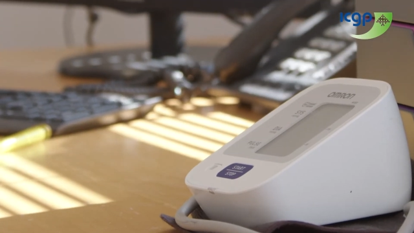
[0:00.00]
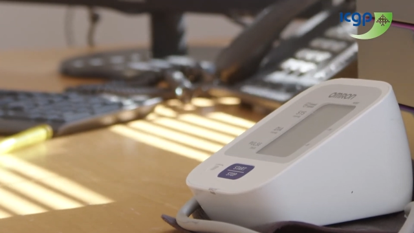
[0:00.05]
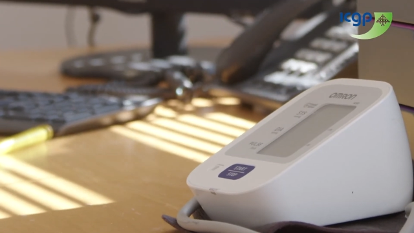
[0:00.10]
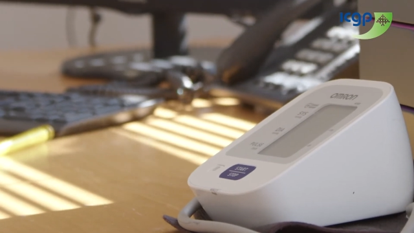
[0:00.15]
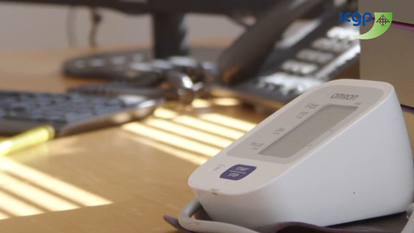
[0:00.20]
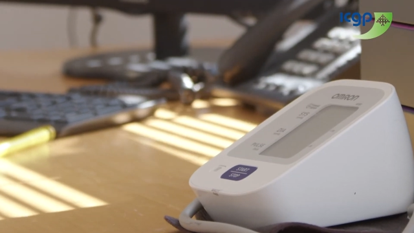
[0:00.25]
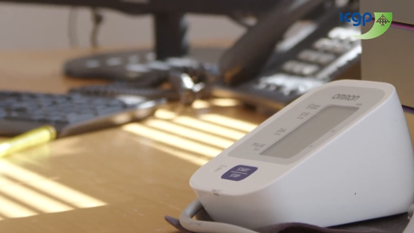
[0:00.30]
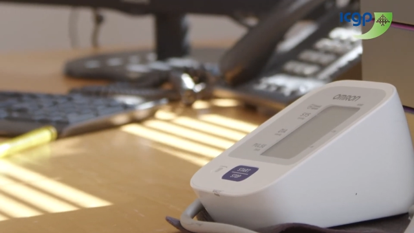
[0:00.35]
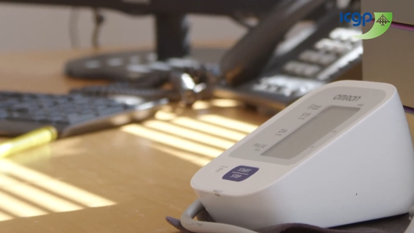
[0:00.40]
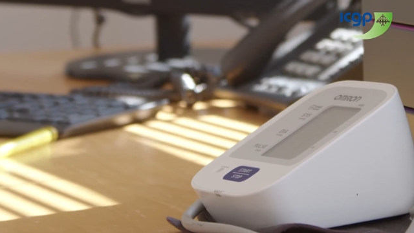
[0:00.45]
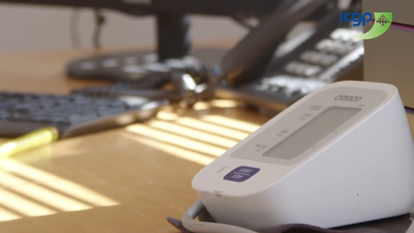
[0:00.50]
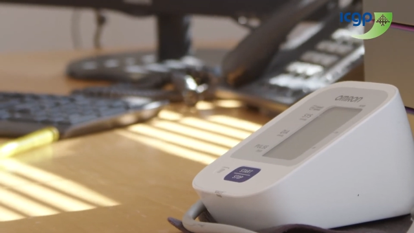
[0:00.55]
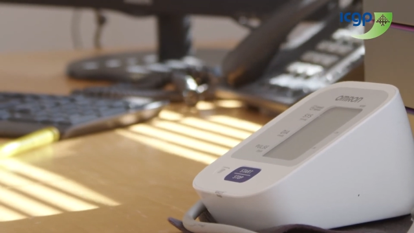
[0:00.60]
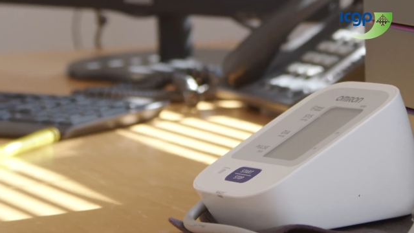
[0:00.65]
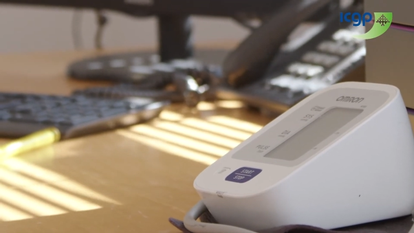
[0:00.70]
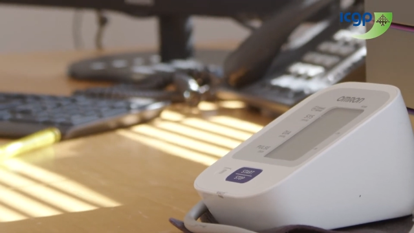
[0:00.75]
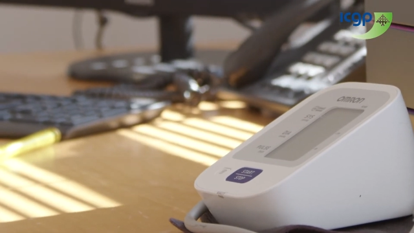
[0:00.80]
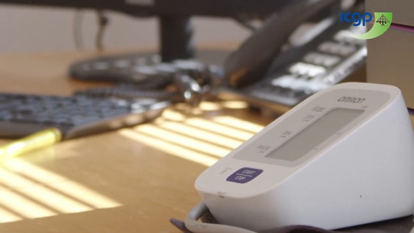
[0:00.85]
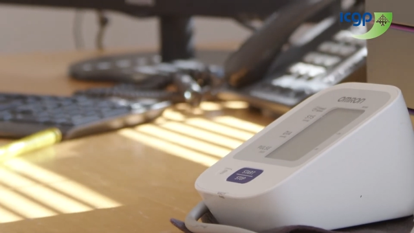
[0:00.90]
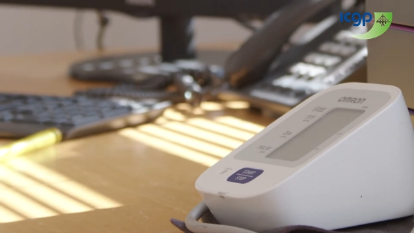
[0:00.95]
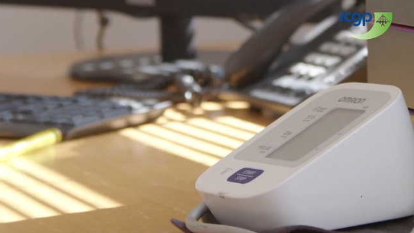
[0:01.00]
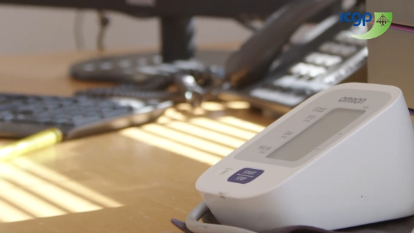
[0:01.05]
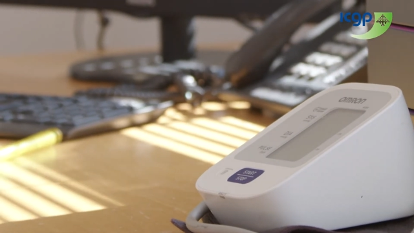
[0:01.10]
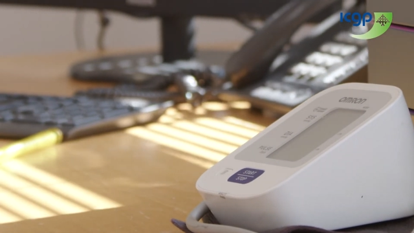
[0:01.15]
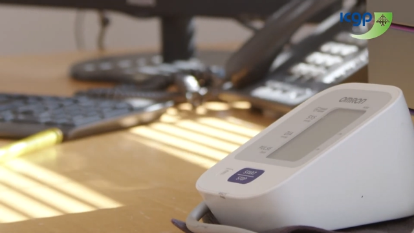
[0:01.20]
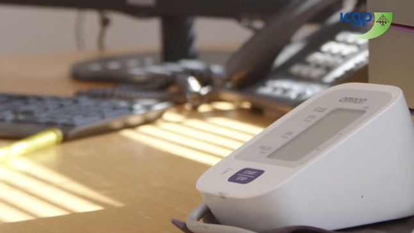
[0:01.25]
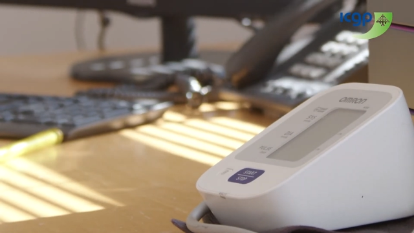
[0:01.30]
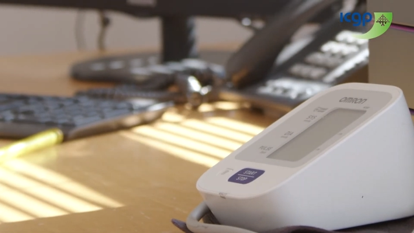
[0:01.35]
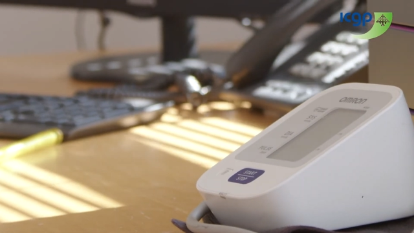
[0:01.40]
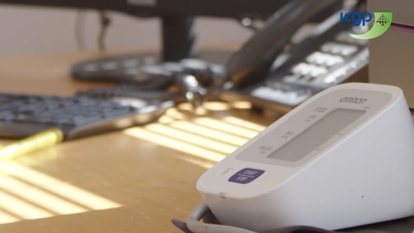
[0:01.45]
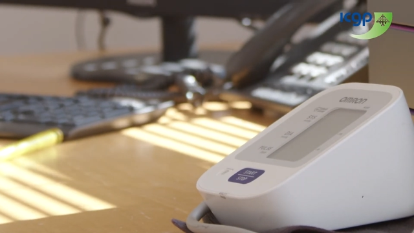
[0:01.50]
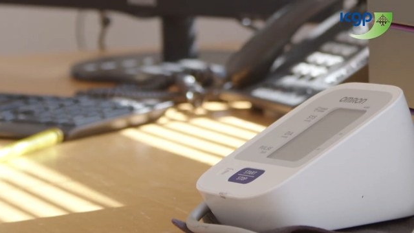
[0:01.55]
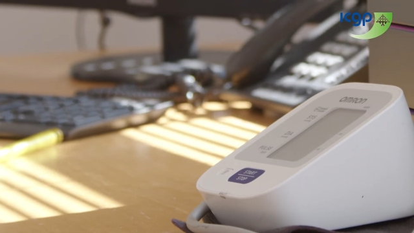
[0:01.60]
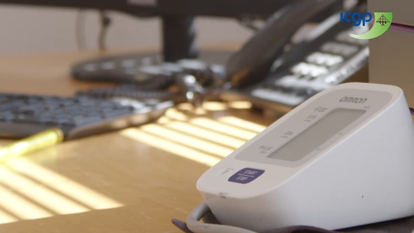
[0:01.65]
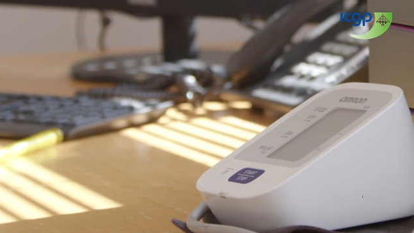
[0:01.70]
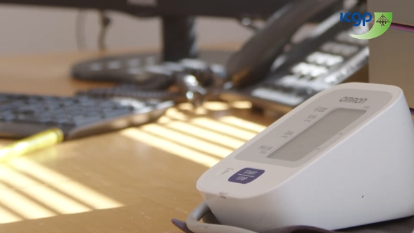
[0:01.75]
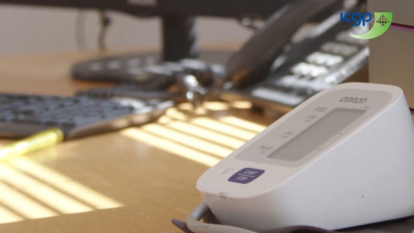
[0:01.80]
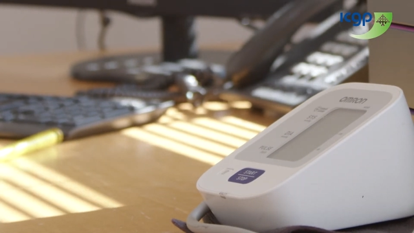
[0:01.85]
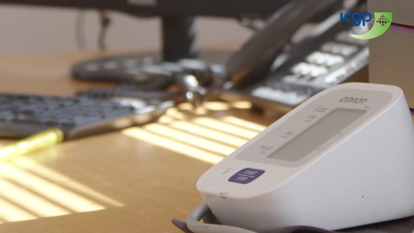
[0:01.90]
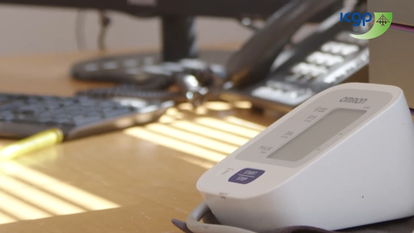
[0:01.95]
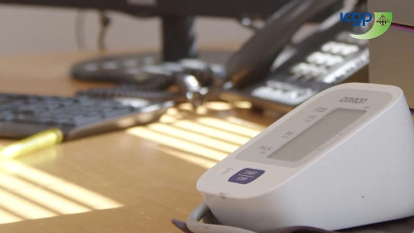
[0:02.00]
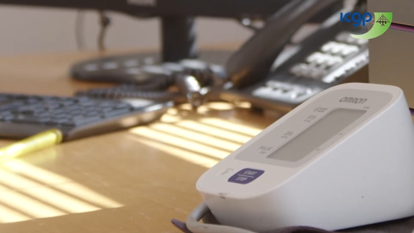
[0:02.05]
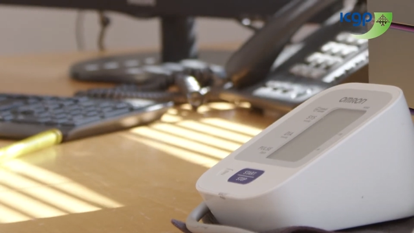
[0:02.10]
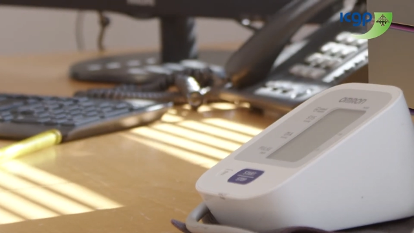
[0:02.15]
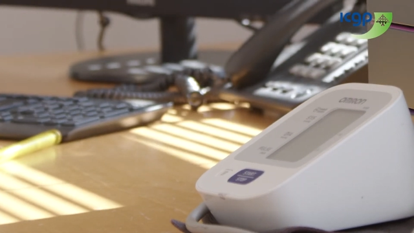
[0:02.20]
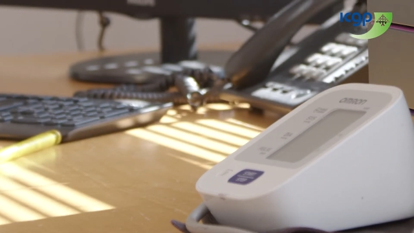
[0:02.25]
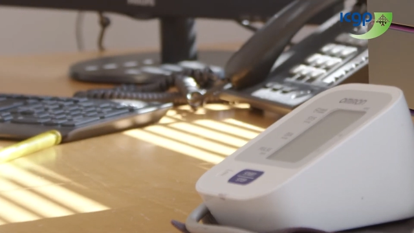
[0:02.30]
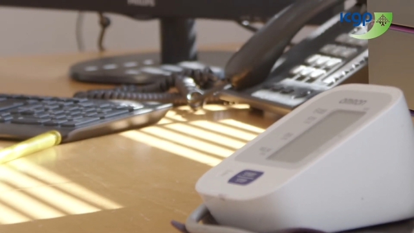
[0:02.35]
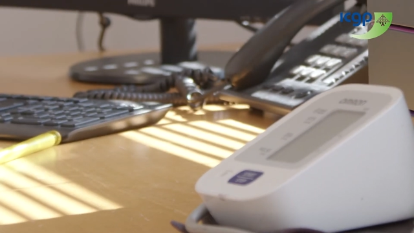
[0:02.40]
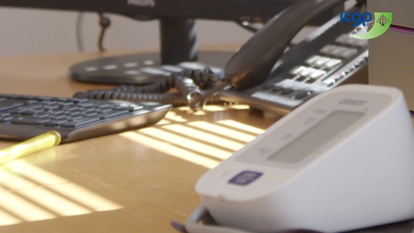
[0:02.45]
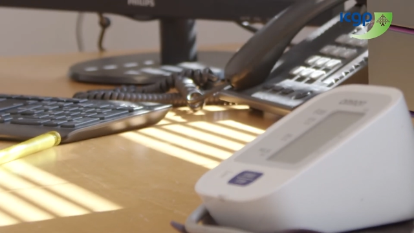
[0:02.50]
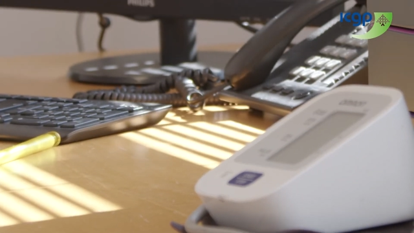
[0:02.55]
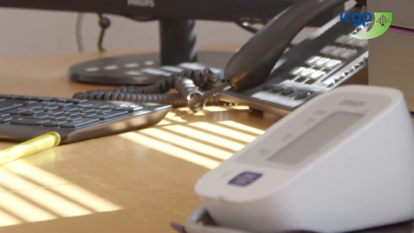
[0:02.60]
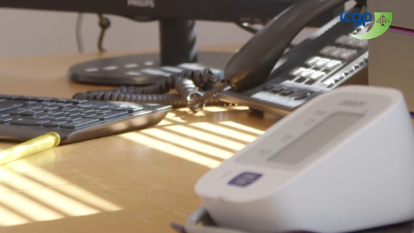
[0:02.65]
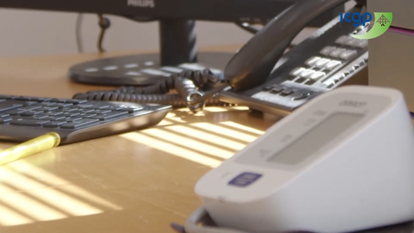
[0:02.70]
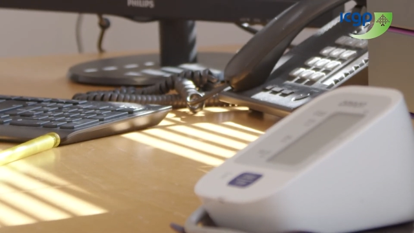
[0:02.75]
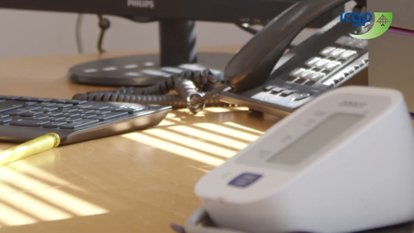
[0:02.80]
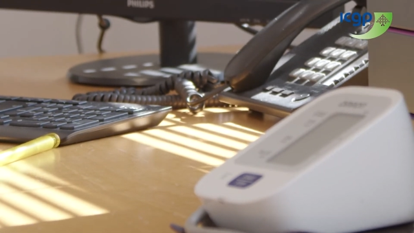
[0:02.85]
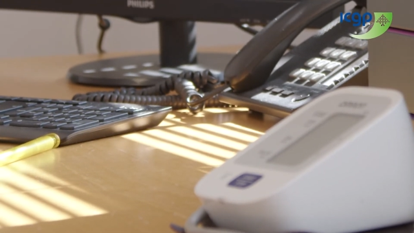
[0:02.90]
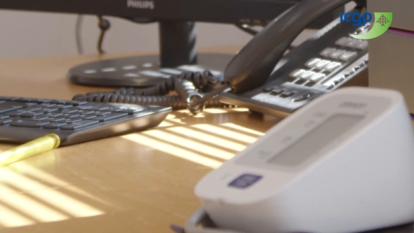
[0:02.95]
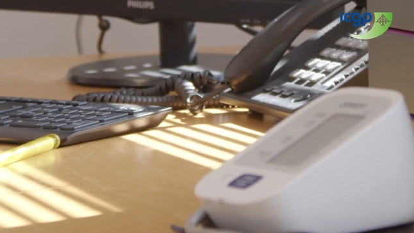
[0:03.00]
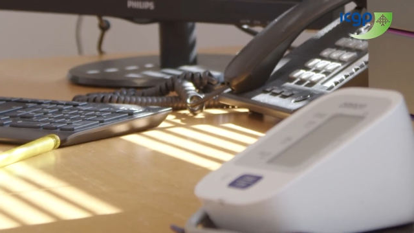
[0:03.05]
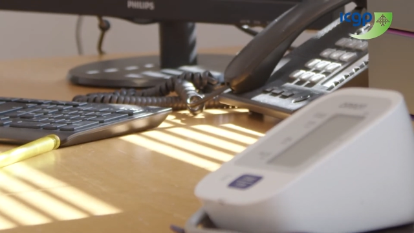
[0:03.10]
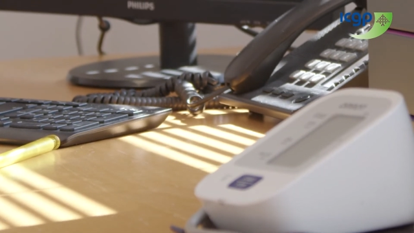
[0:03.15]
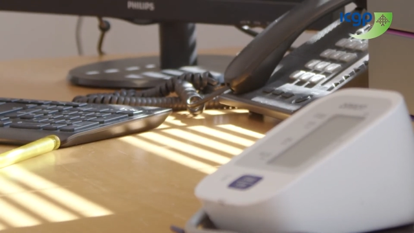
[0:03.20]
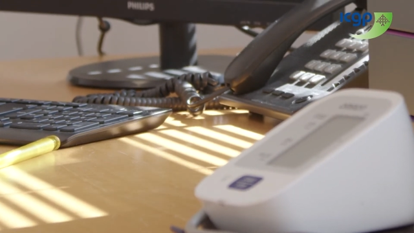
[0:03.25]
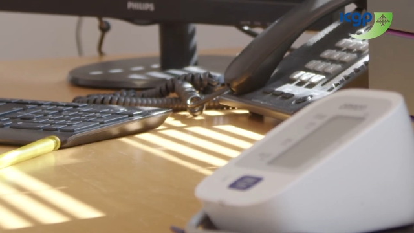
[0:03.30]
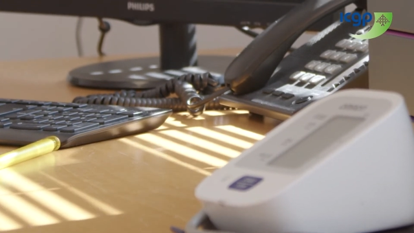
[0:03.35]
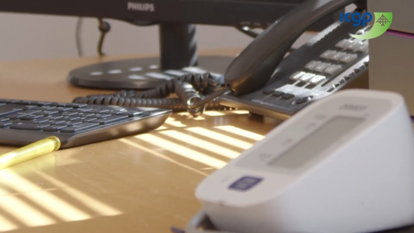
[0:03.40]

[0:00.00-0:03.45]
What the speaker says: Nobody's mouth can be seen.